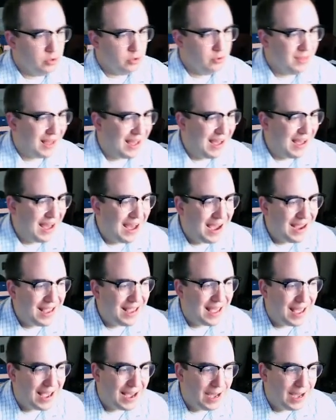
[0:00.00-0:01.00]
the
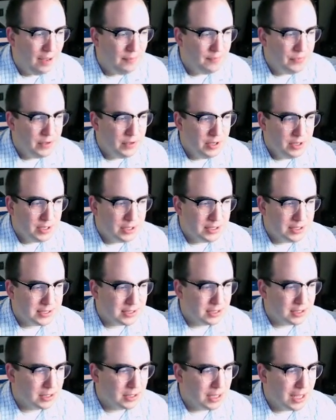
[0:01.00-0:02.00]
hi-hat is the
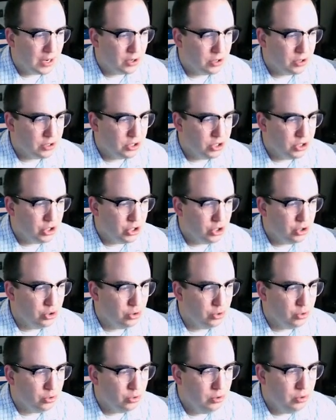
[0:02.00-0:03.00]
letter
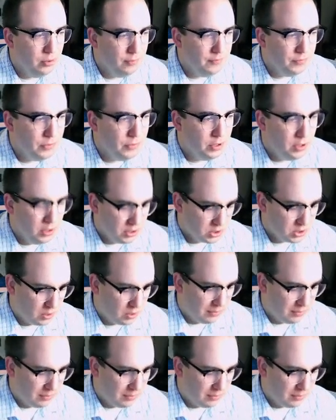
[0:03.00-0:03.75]
U. So on my